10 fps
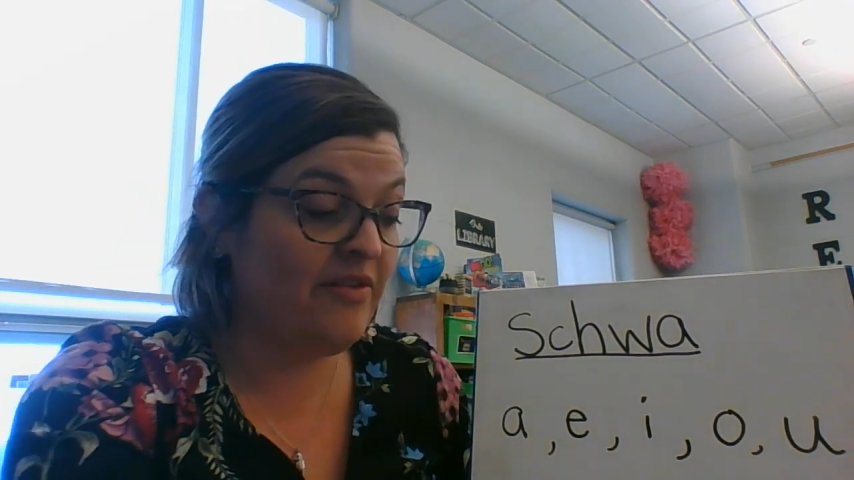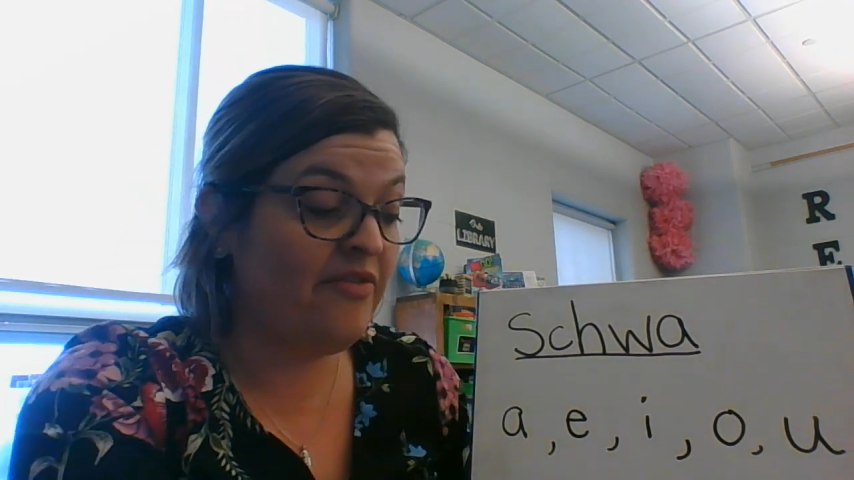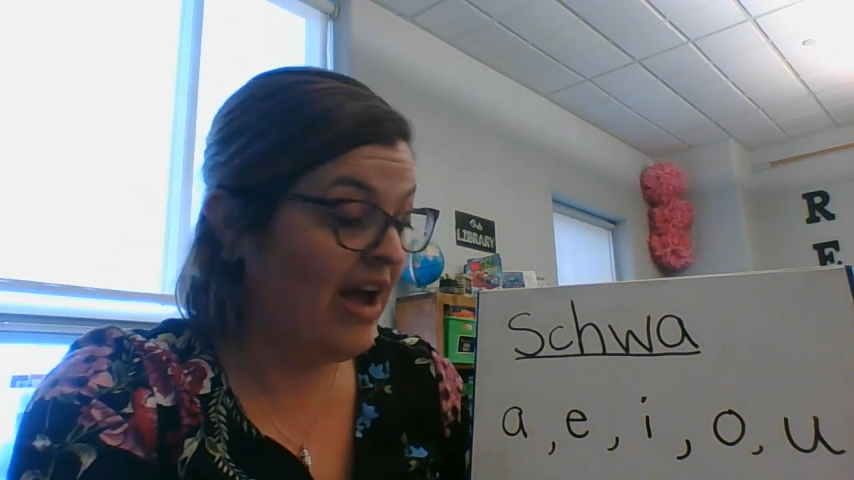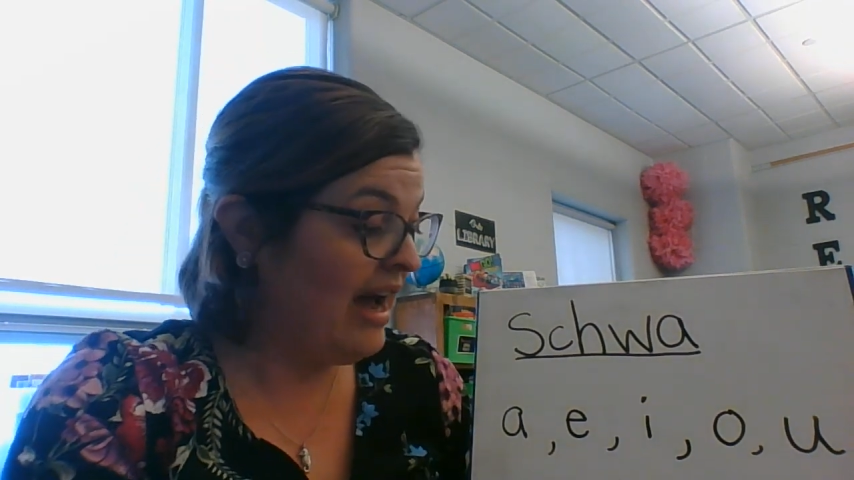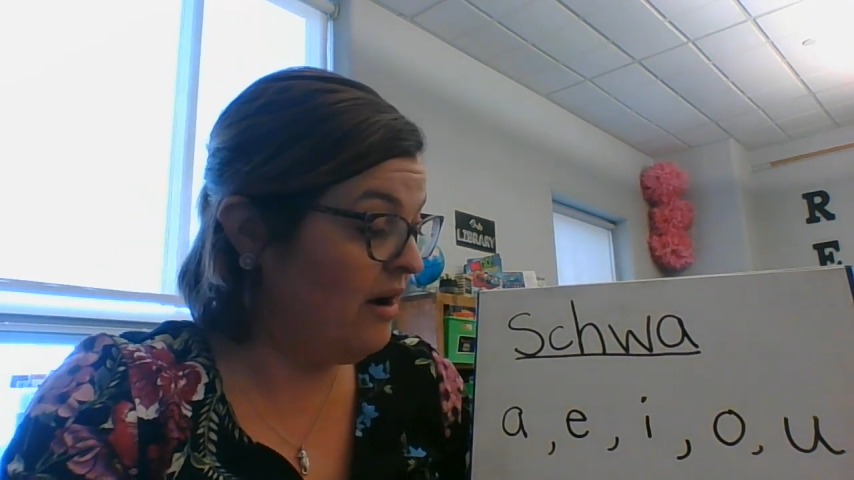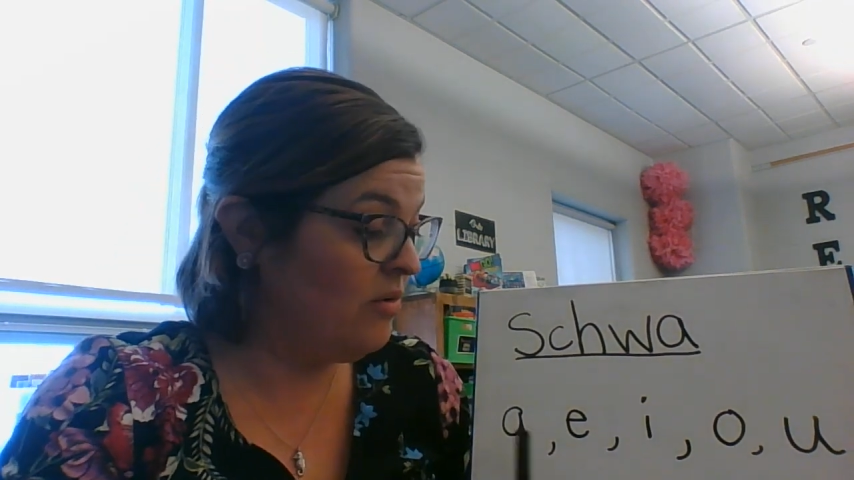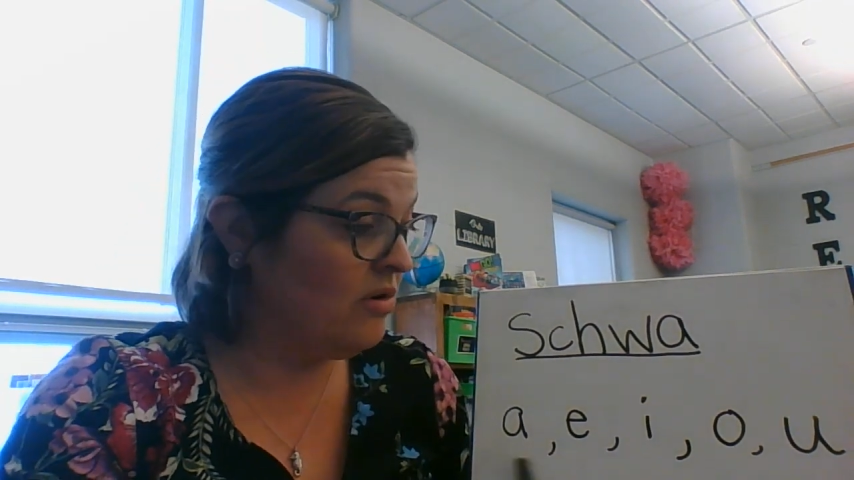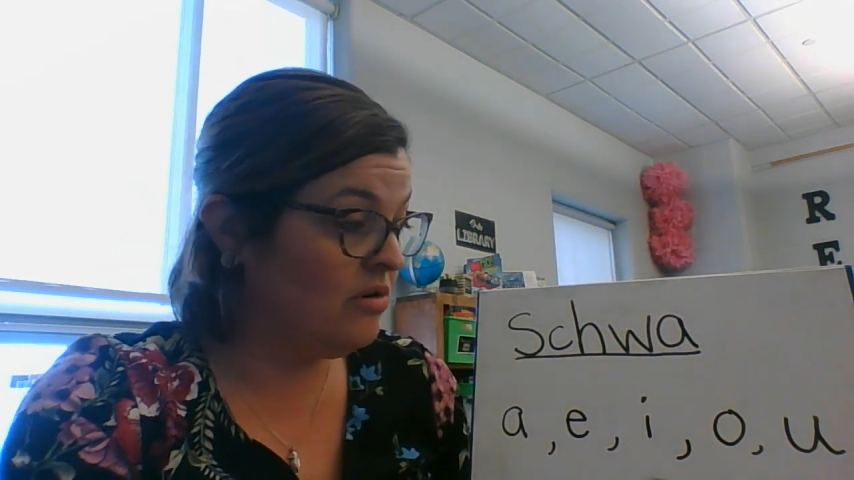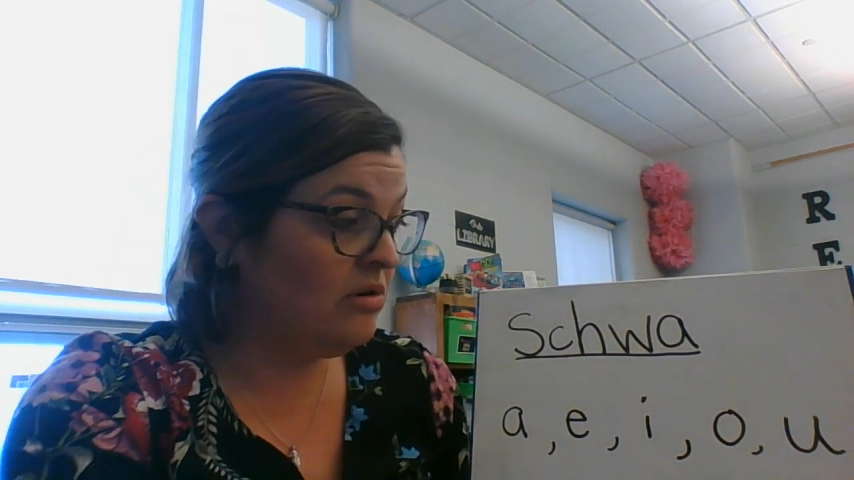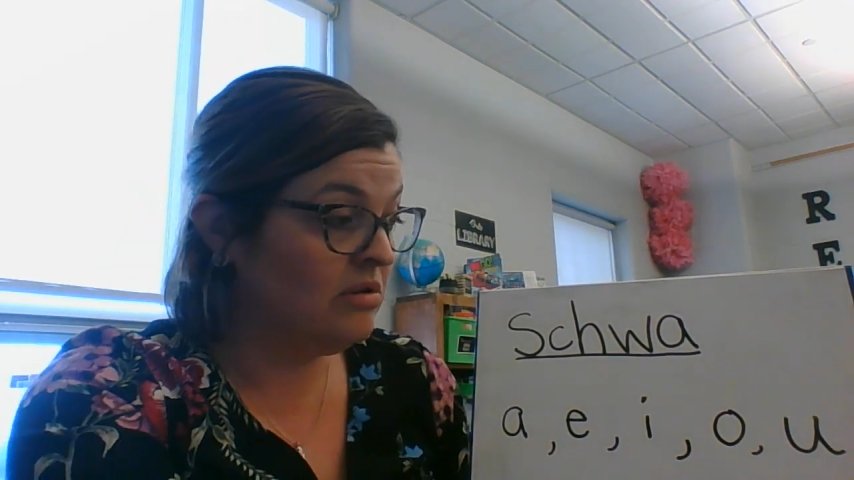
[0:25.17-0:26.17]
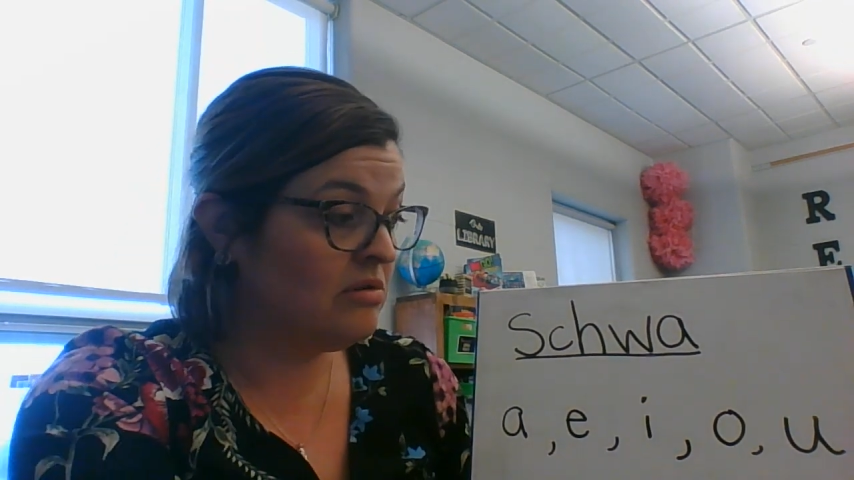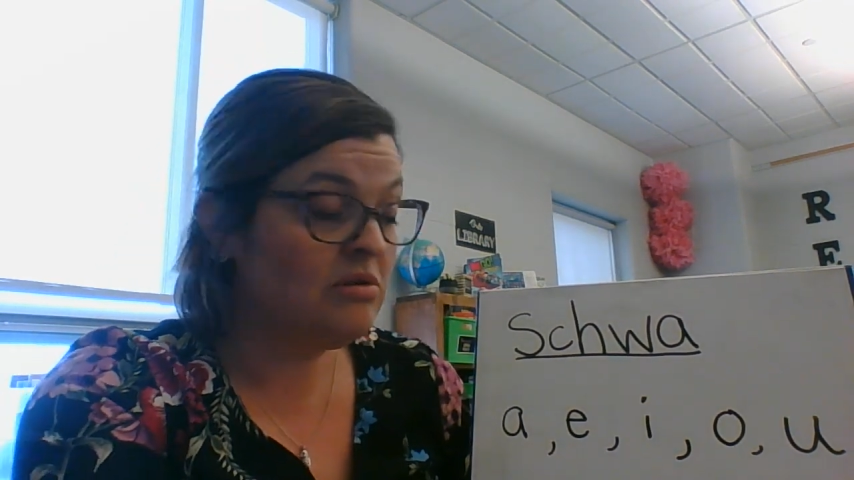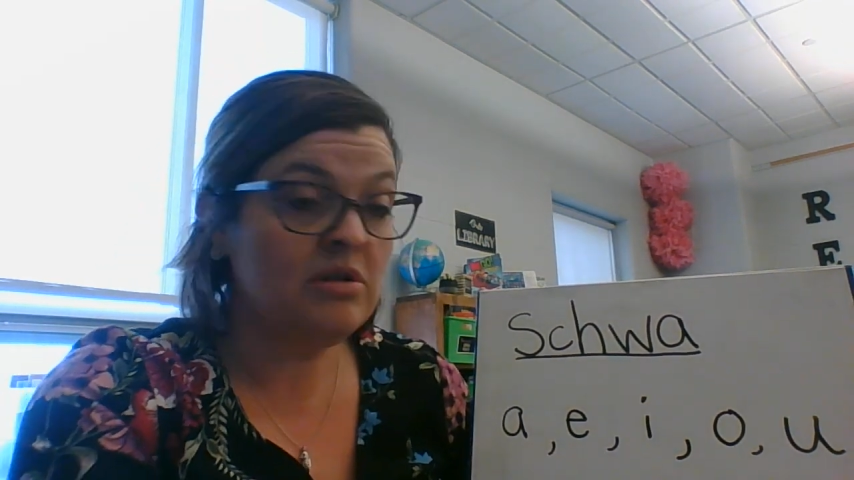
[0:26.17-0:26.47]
the vowel